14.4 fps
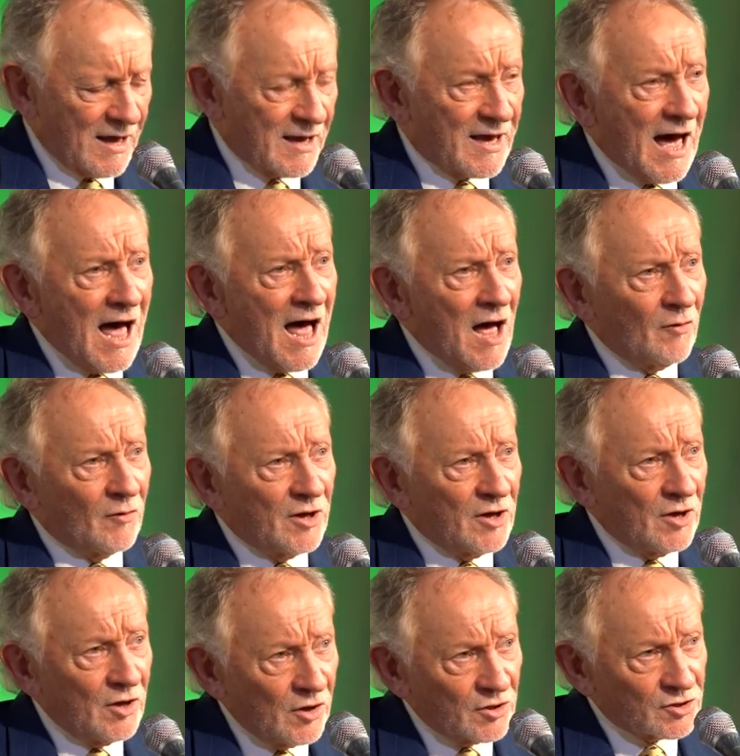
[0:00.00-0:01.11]

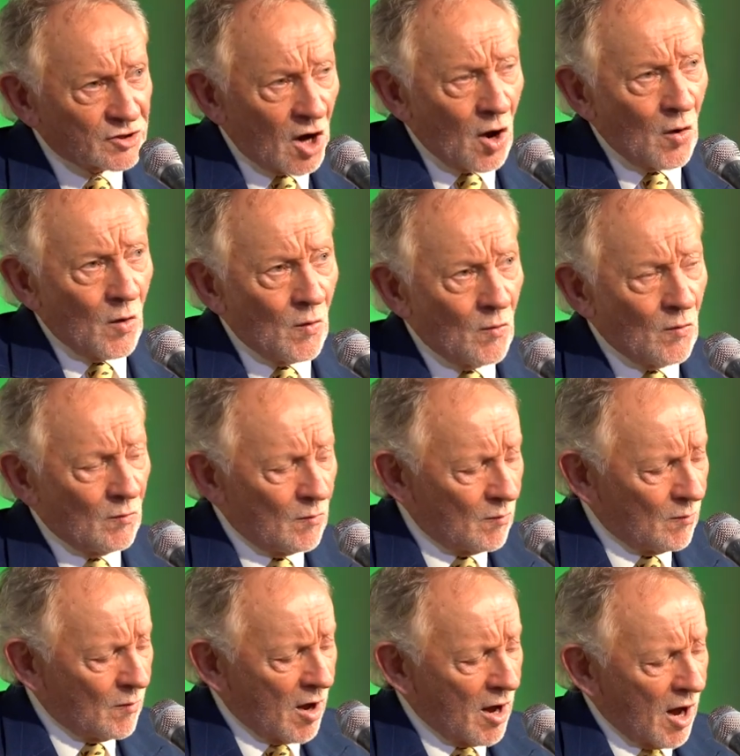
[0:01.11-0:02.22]
Carry us
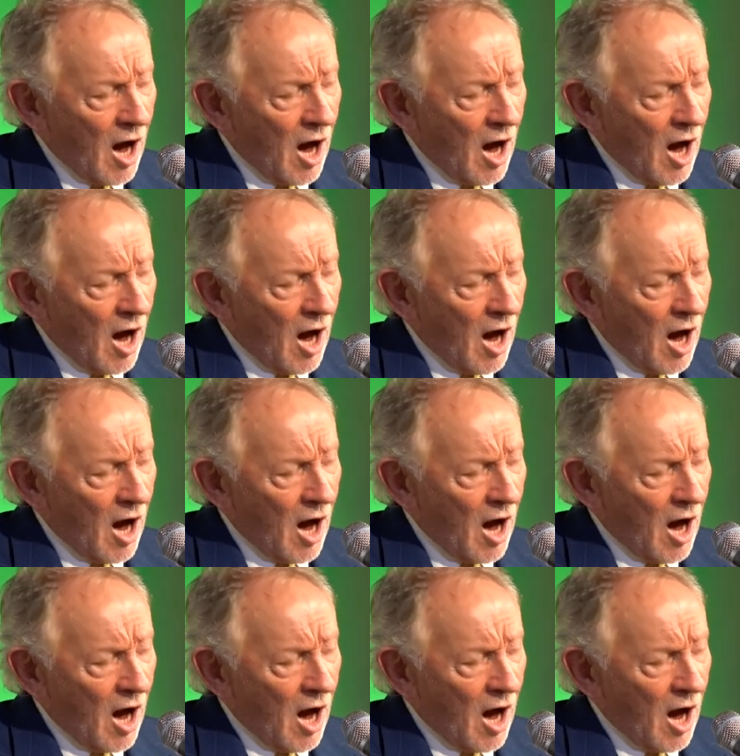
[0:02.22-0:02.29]
home,